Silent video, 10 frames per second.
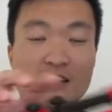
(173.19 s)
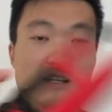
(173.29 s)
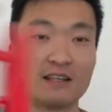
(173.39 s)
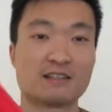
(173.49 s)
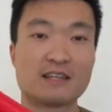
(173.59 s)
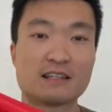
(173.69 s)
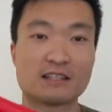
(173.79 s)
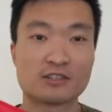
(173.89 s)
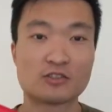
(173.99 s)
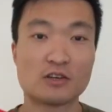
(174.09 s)
It says
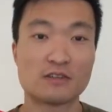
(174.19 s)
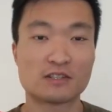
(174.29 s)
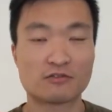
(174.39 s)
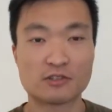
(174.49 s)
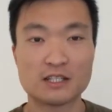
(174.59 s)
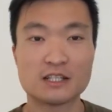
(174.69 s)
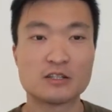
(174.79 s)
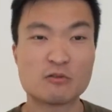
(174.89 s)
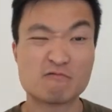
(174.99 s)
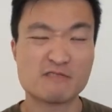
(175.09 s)
service free. You
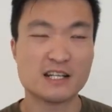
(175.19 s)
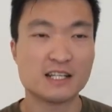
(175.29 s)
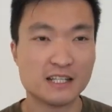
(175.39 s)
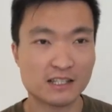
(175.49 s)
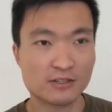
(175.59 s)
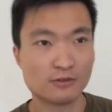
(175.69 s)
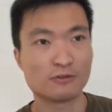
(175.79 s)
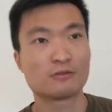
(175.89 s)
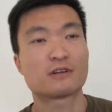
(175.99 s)
don't really need to